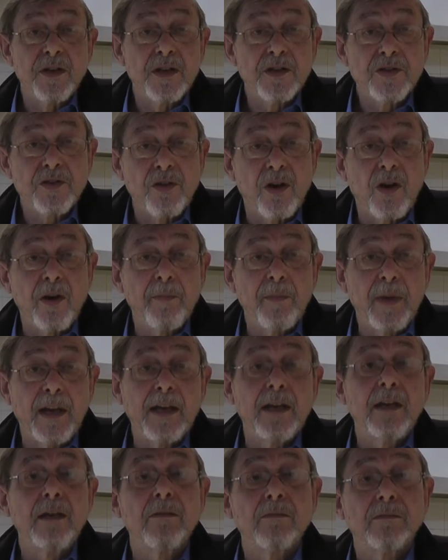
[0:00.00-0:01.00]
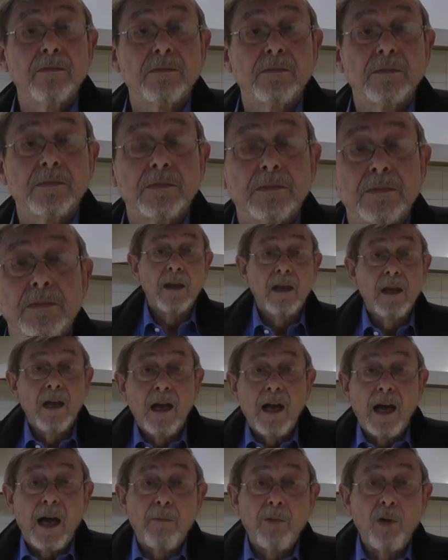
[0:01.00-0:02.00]
to describe me.
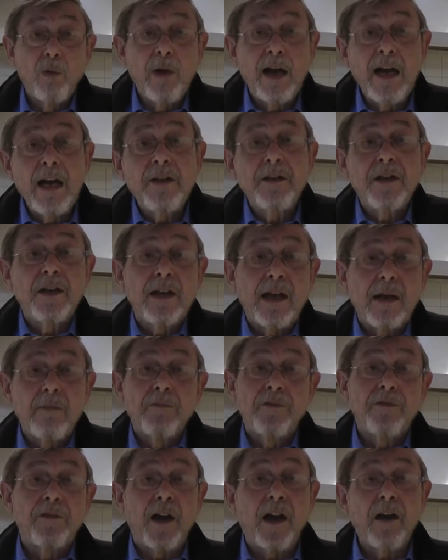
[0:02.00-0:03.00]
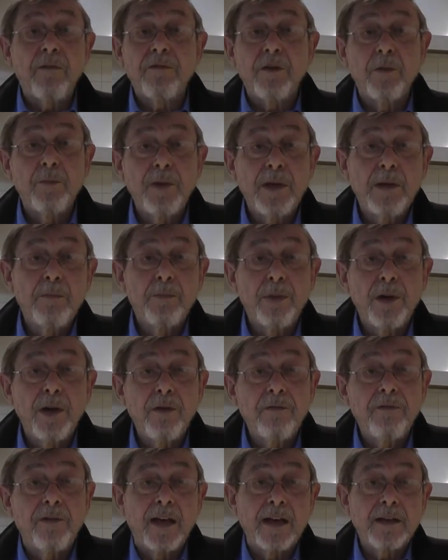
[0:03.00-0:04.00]
I'm aware that I'm far from being
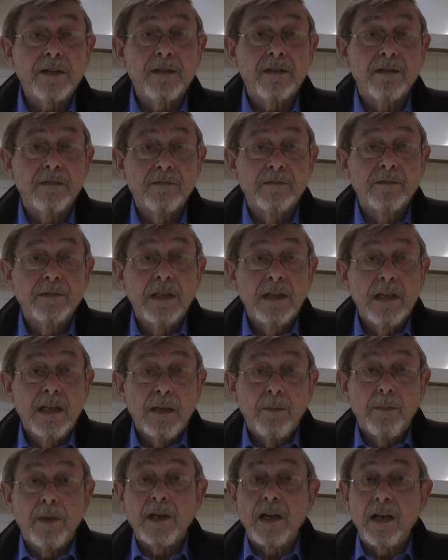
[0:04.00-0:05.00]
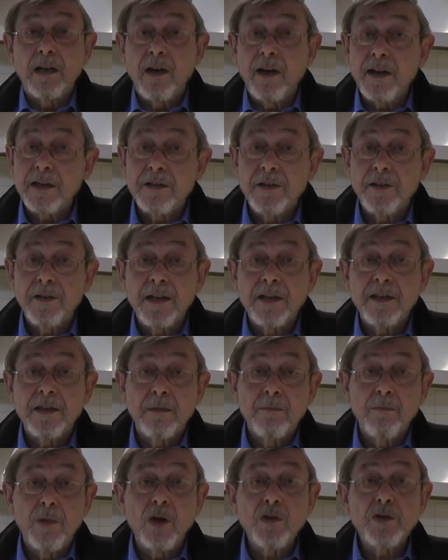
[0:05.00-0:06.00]
perfect, but I like to think
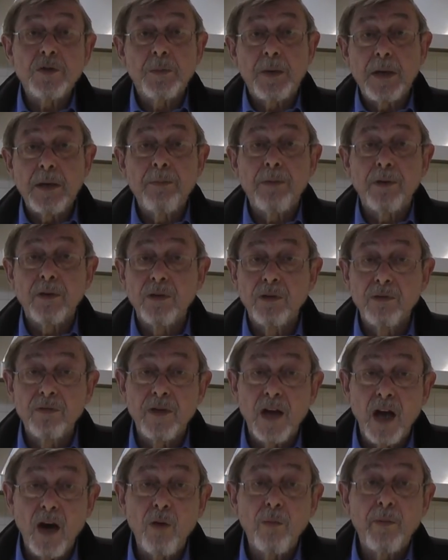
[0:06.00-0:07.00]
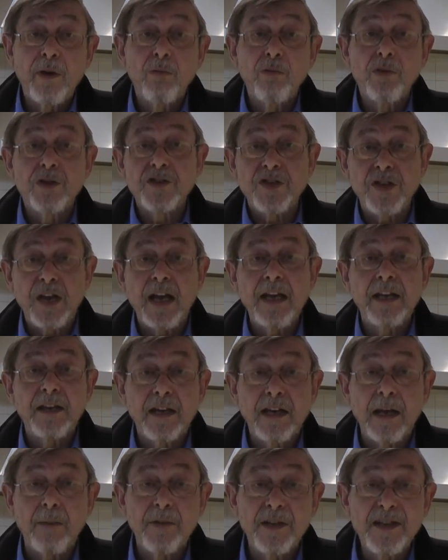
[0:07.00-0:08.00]
that most people who know me would say
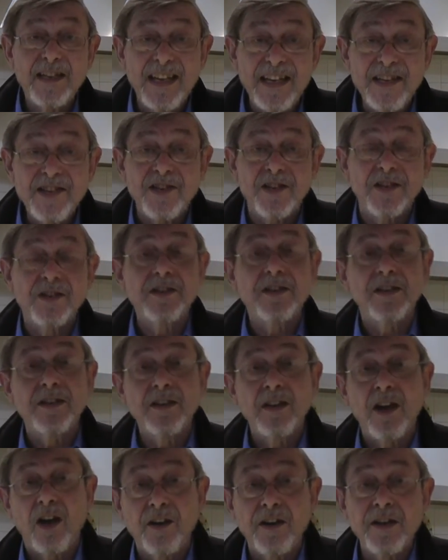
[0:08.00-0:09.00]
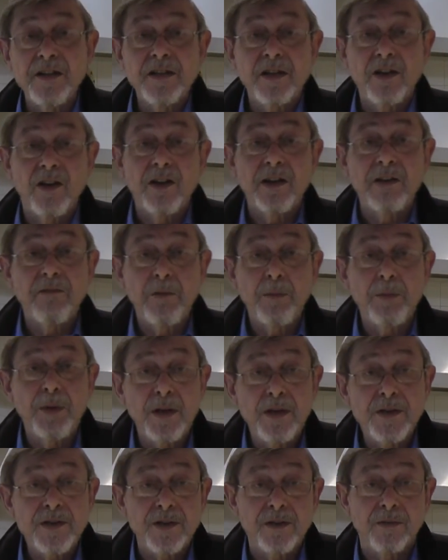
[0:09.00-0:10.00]
that I'm a decent and honest kind of a
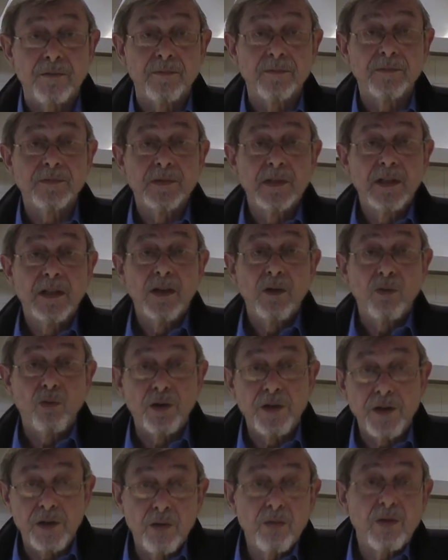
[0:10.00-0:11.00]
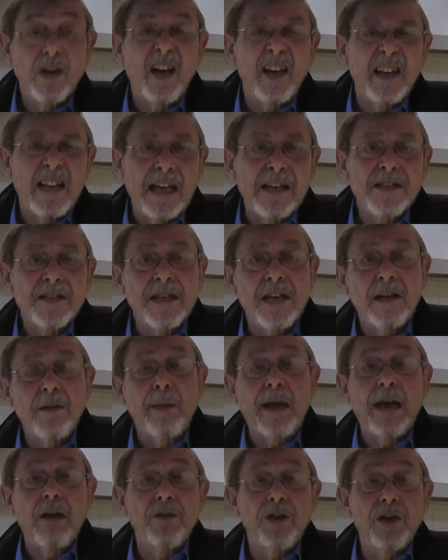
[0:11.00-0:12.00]
person. Wouldn't you like that said
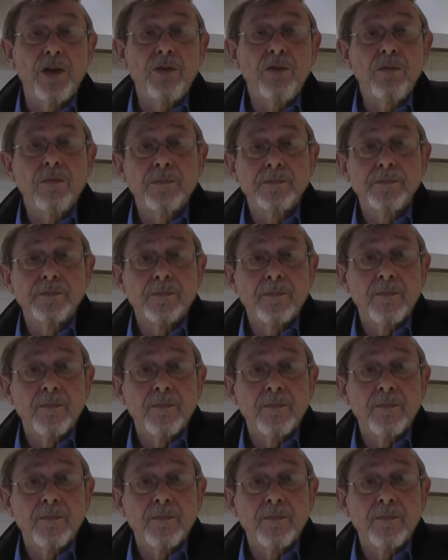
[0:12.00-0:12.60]
about you?